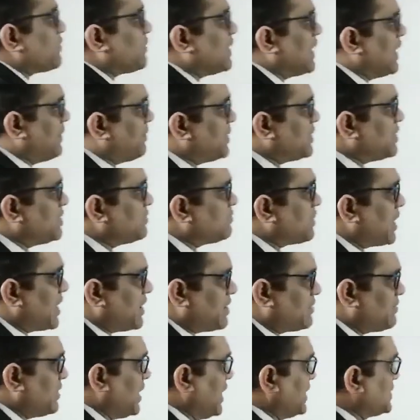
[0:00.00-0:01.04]
will happen in
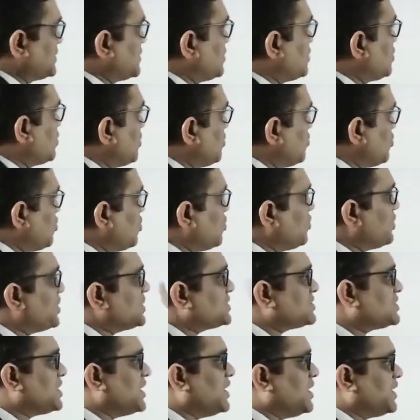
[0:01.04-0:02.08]
Prader-Willi syndrome, who
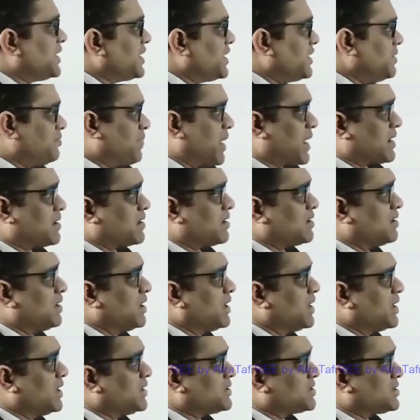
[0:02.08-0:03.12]
is deleted? Paternal
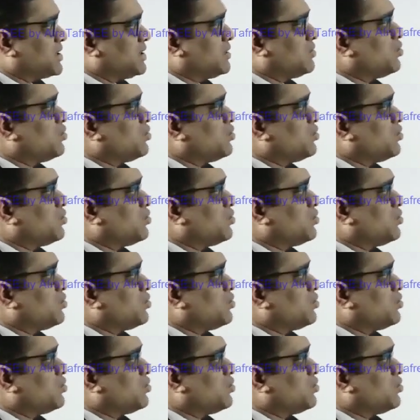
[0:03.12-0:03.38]
deletion.